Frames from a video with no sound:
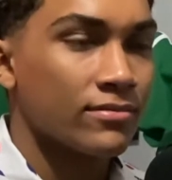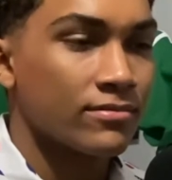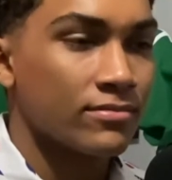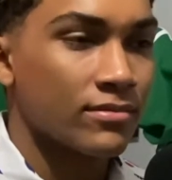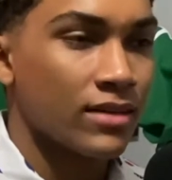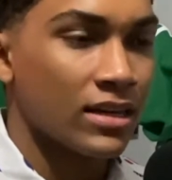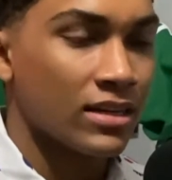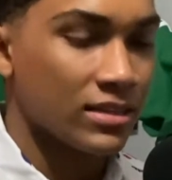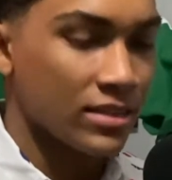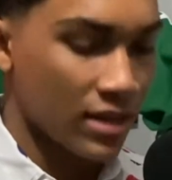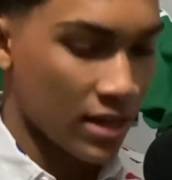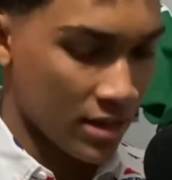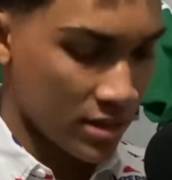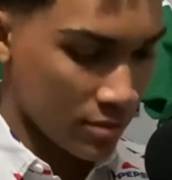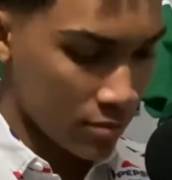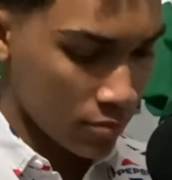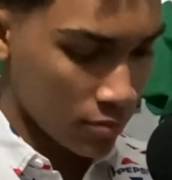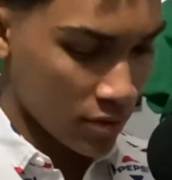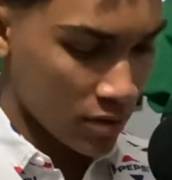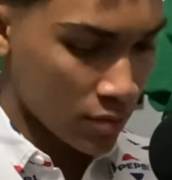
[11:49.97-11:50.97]

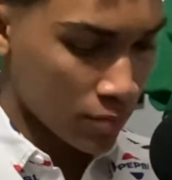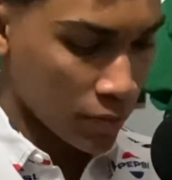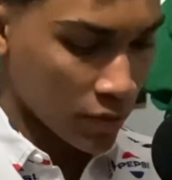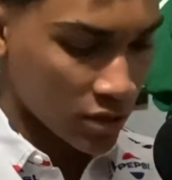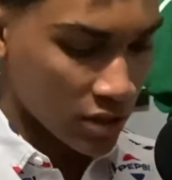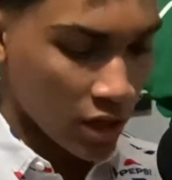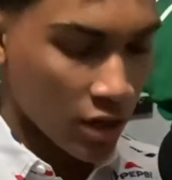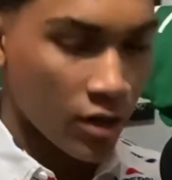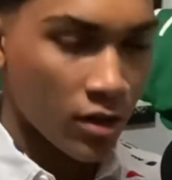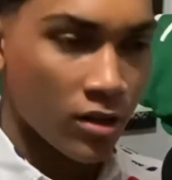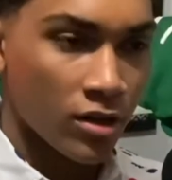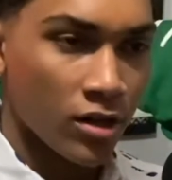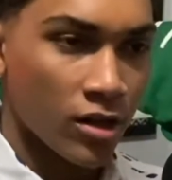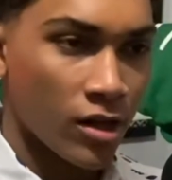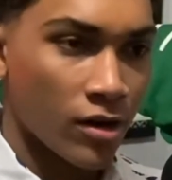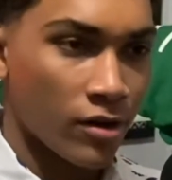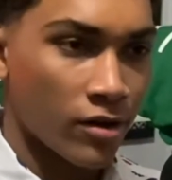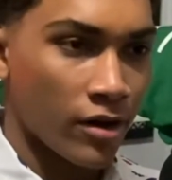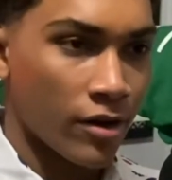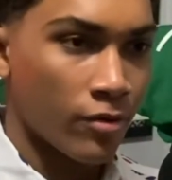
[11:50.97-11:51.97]
It's
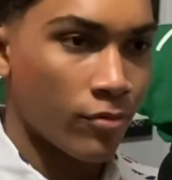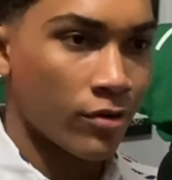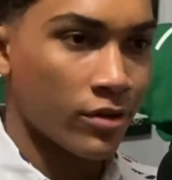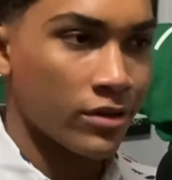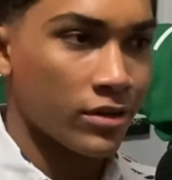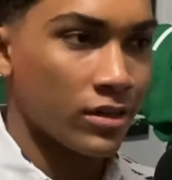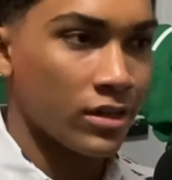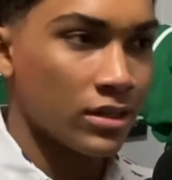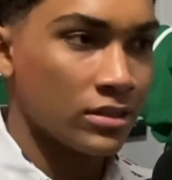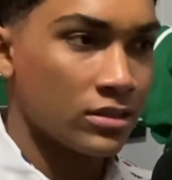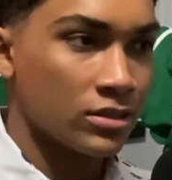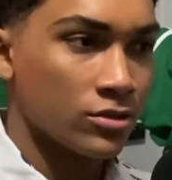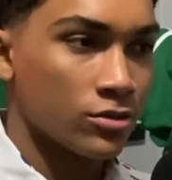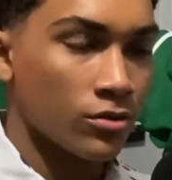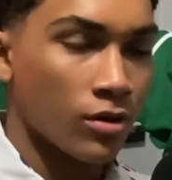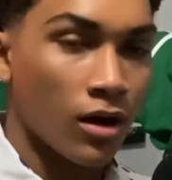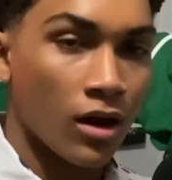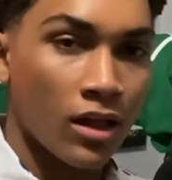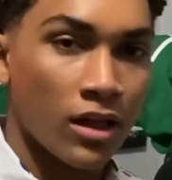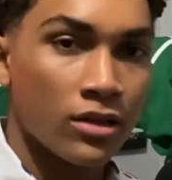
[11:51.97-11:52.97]
particularly great when you listen to
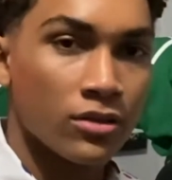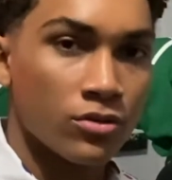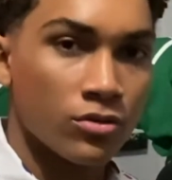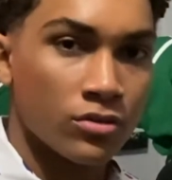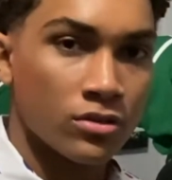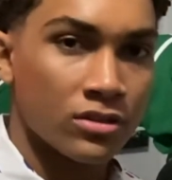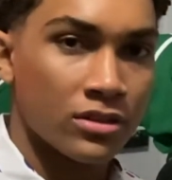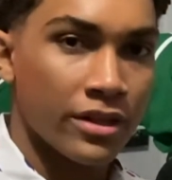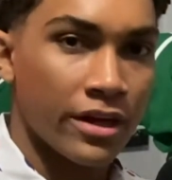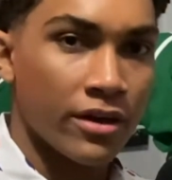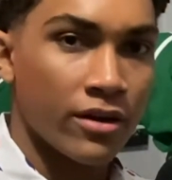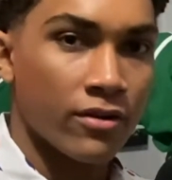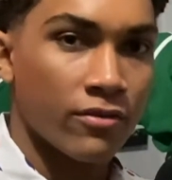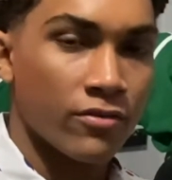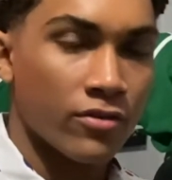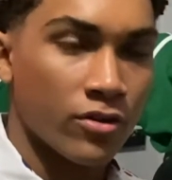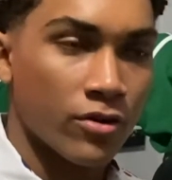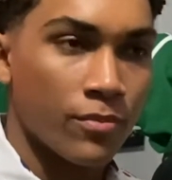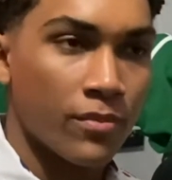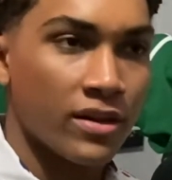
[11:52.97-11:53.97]
All I Do Is Think of
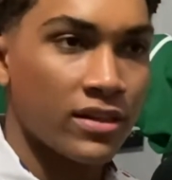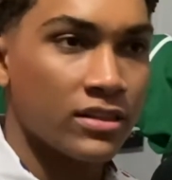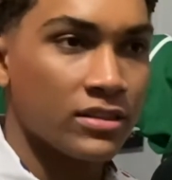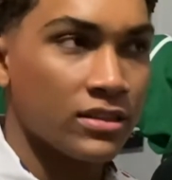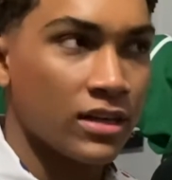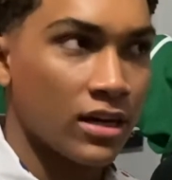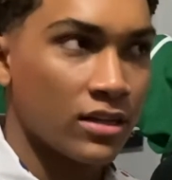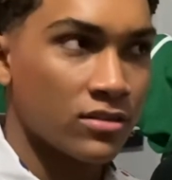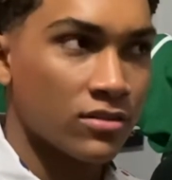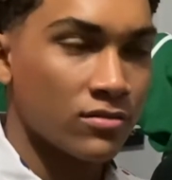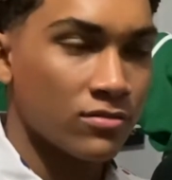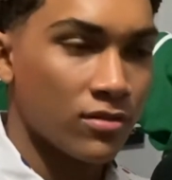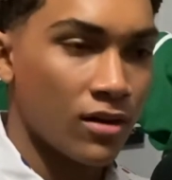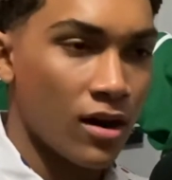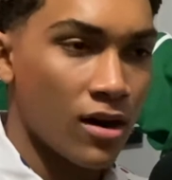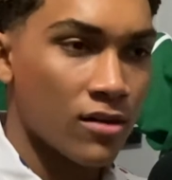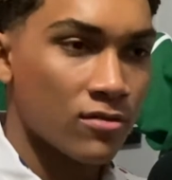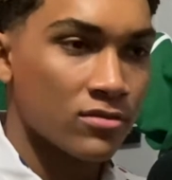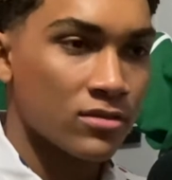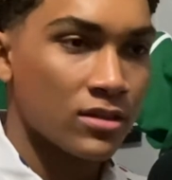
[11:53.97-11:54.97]
You by the Jackson
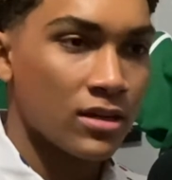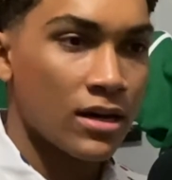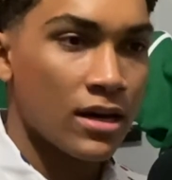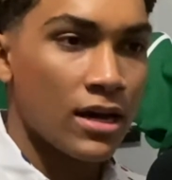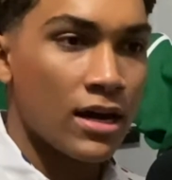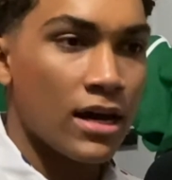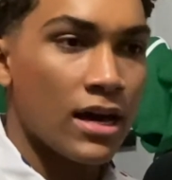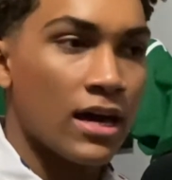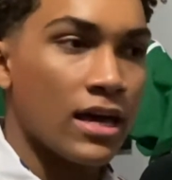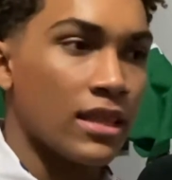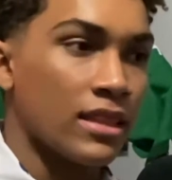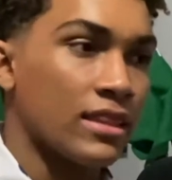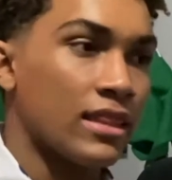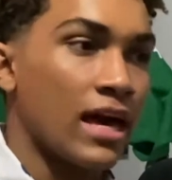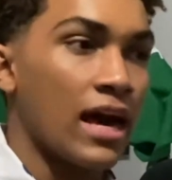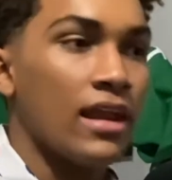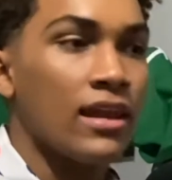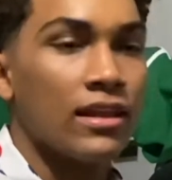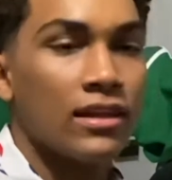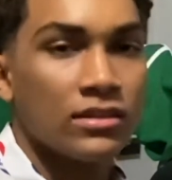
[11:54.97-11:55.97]
5s and
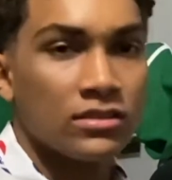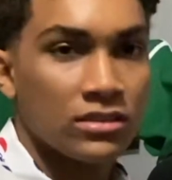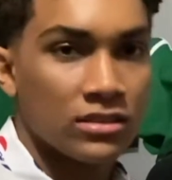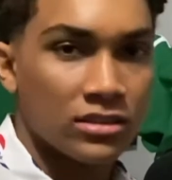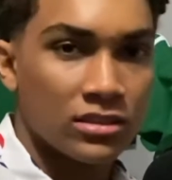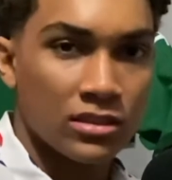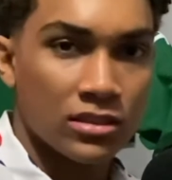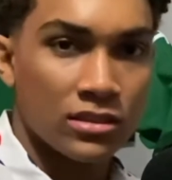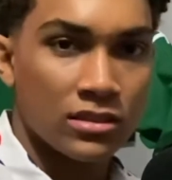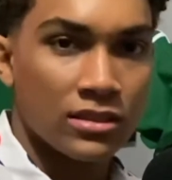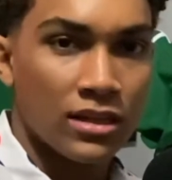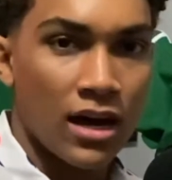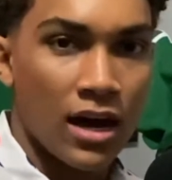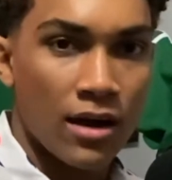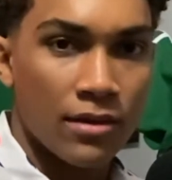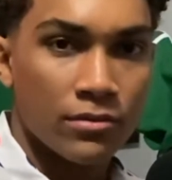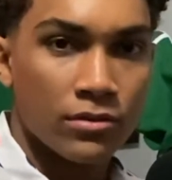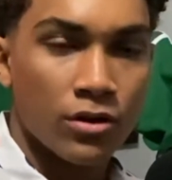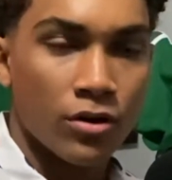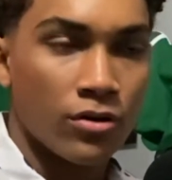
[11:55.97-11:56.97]
then listen to
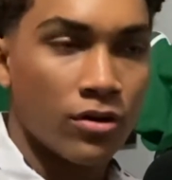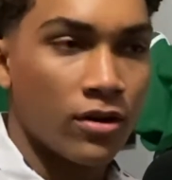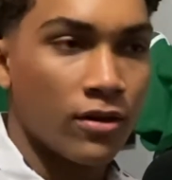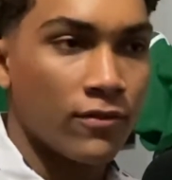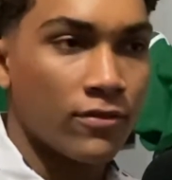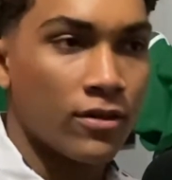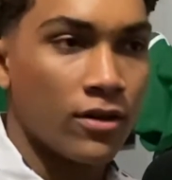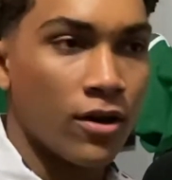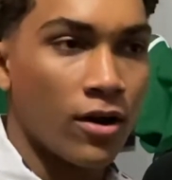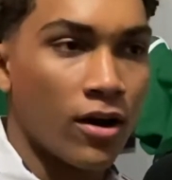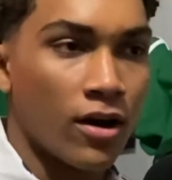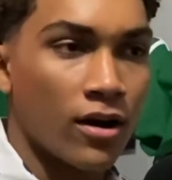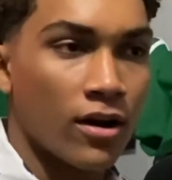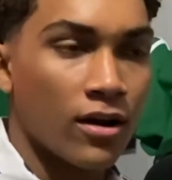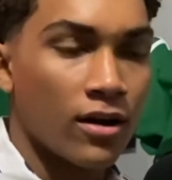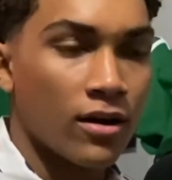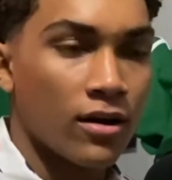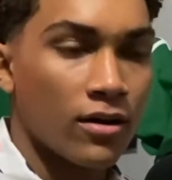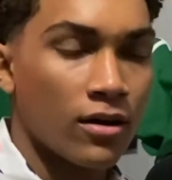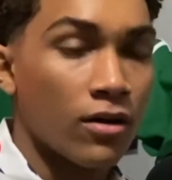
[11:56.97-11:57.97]
Time, Donut of the
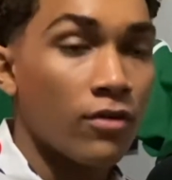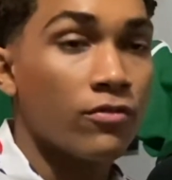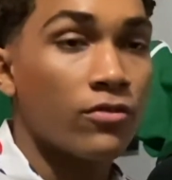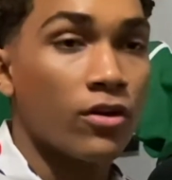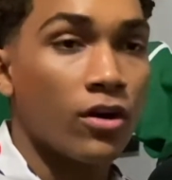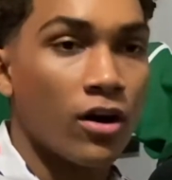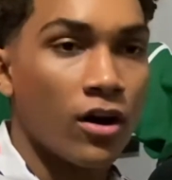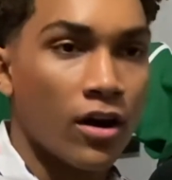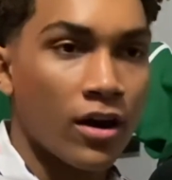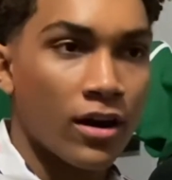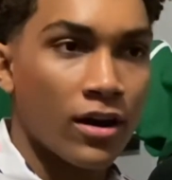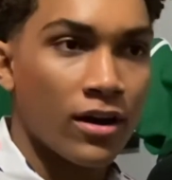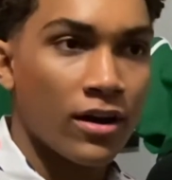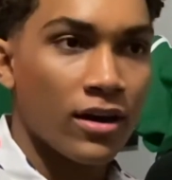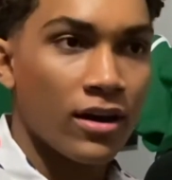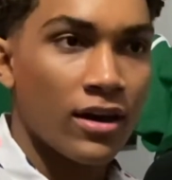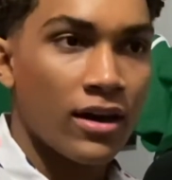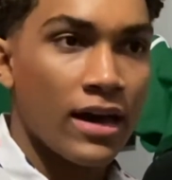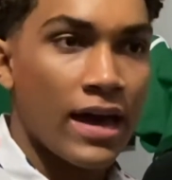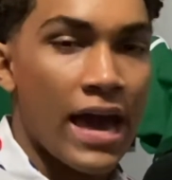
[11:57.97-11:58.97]
Heart,
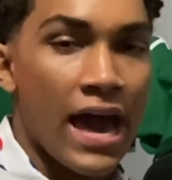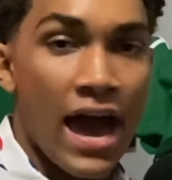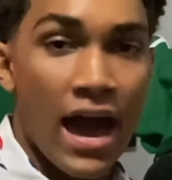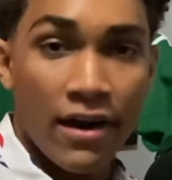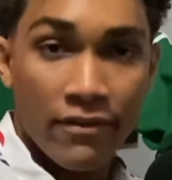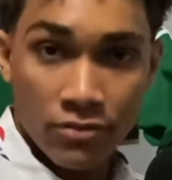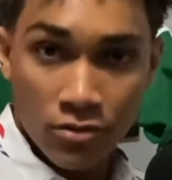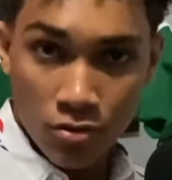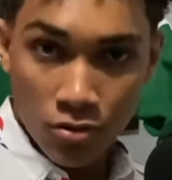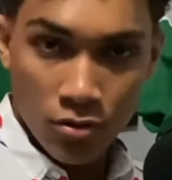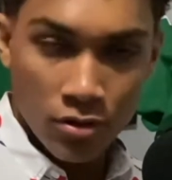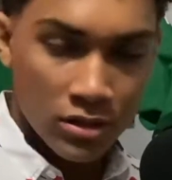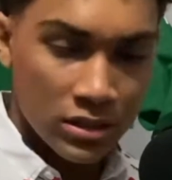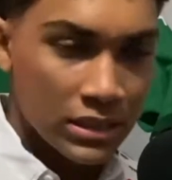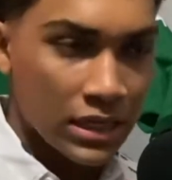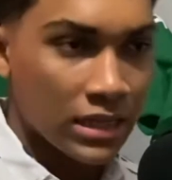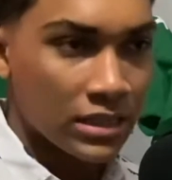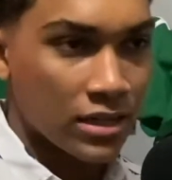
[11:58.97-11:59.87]
afterwards, like